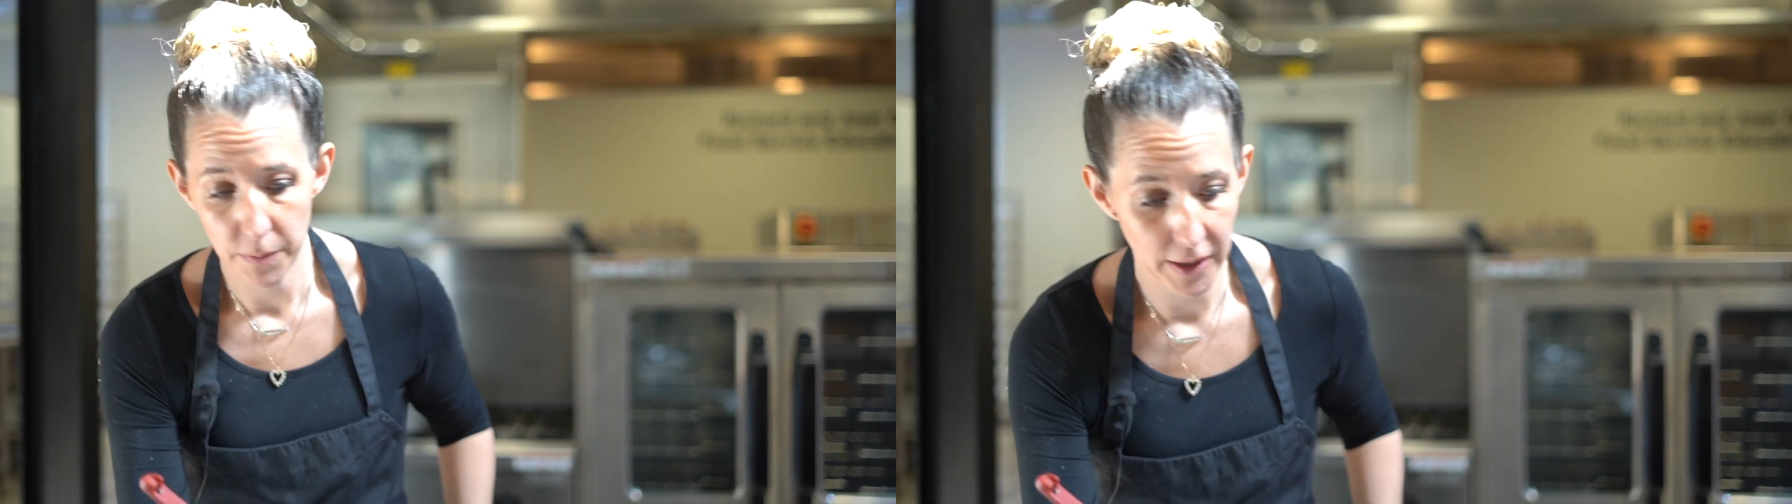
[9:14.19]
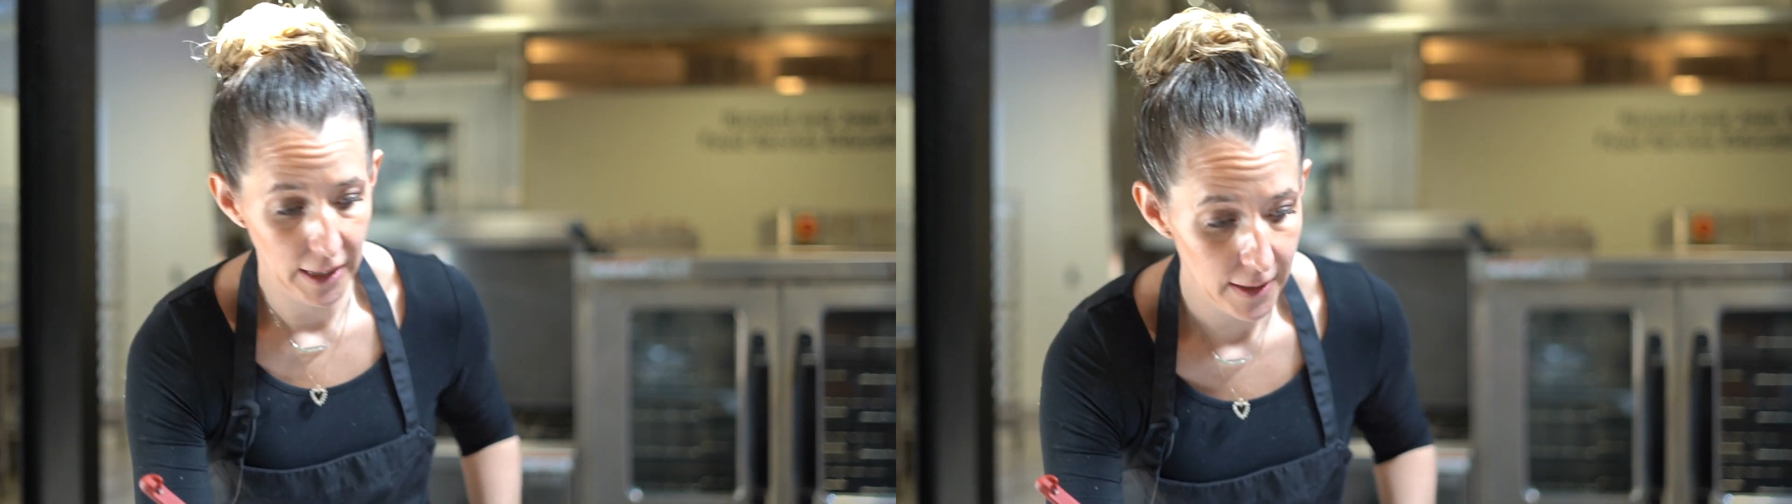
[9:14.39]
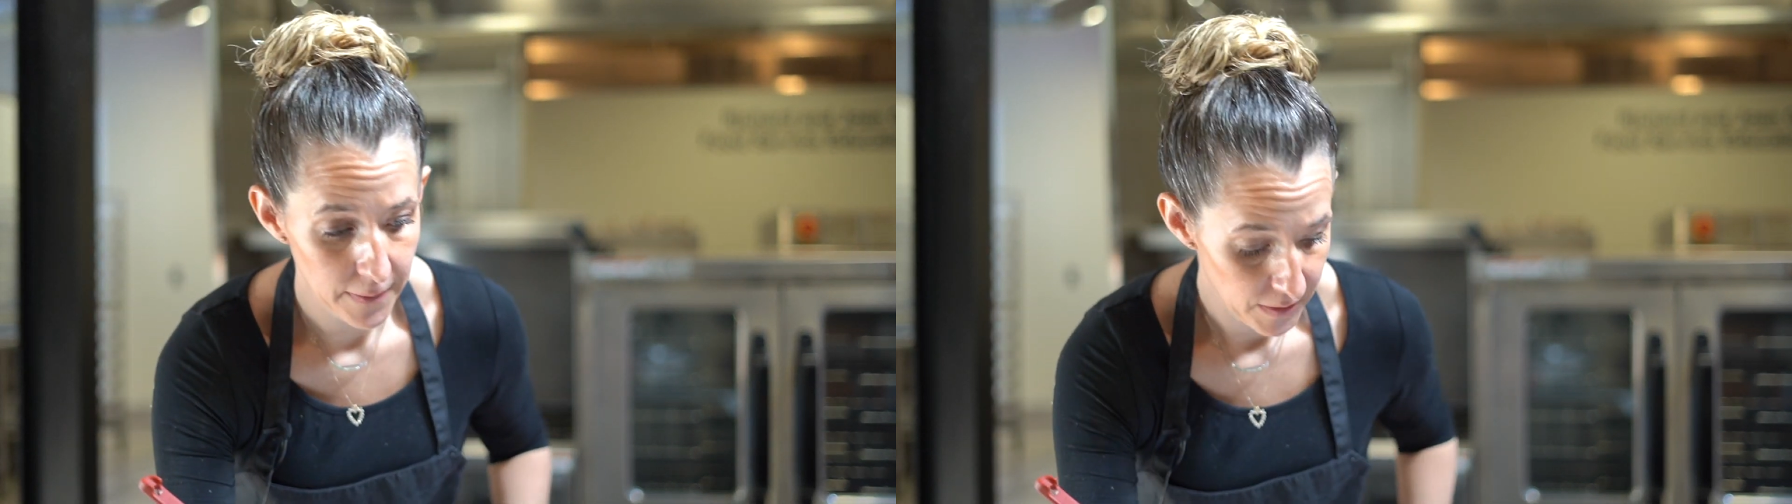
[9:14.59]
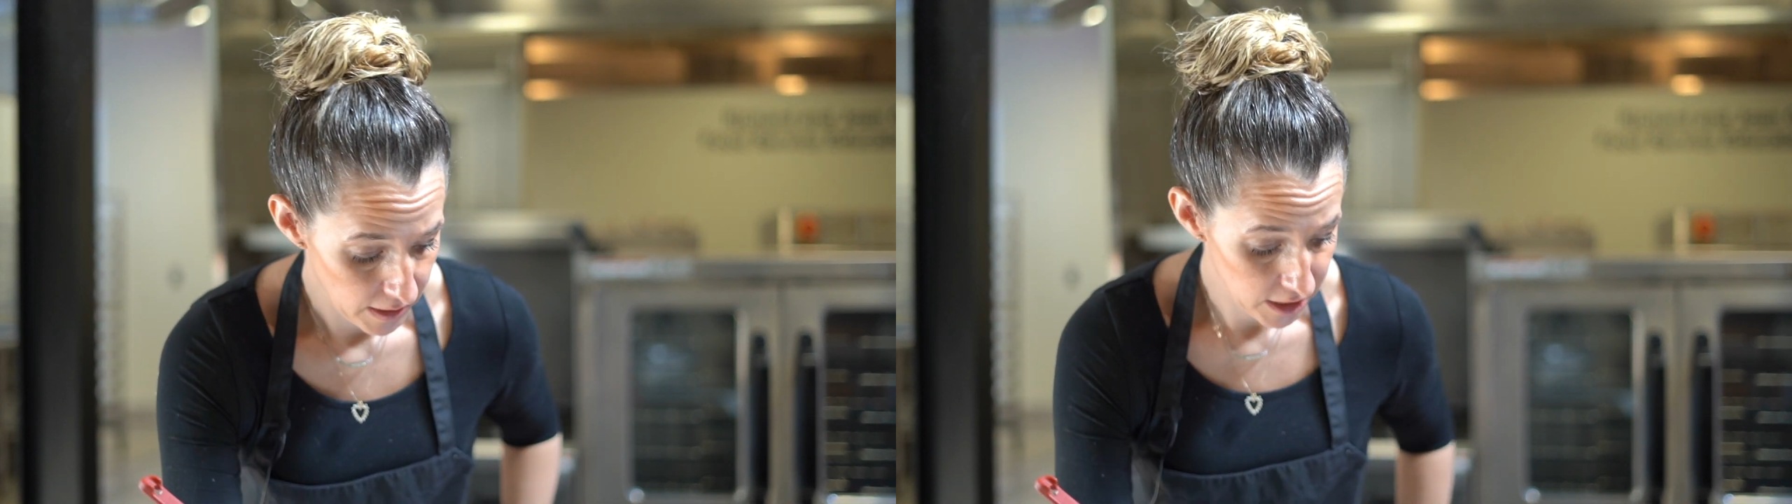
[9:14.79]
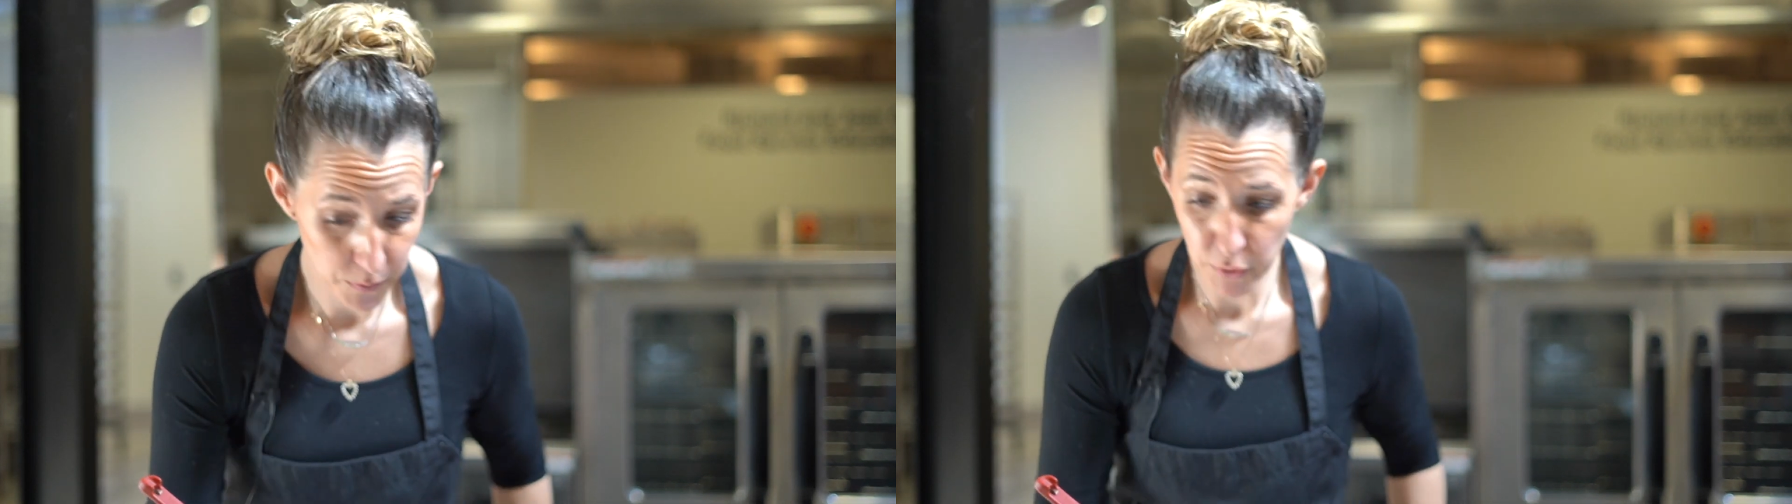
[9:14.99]
be
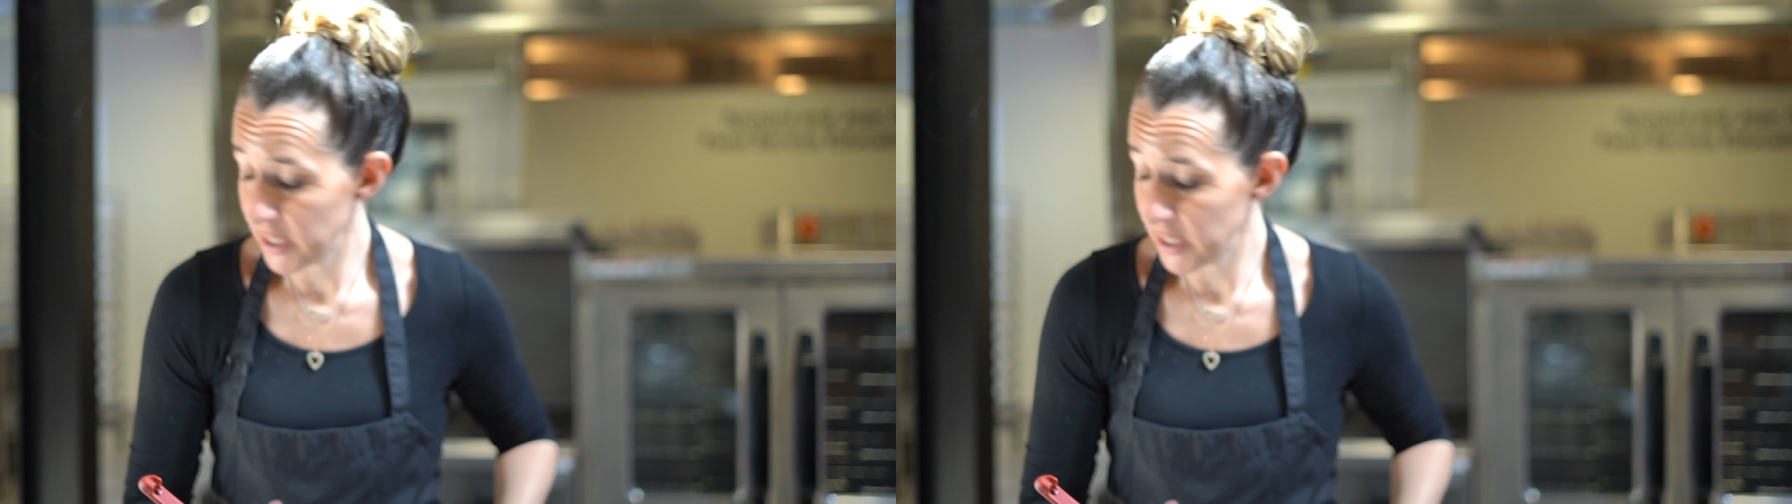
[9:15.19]
to put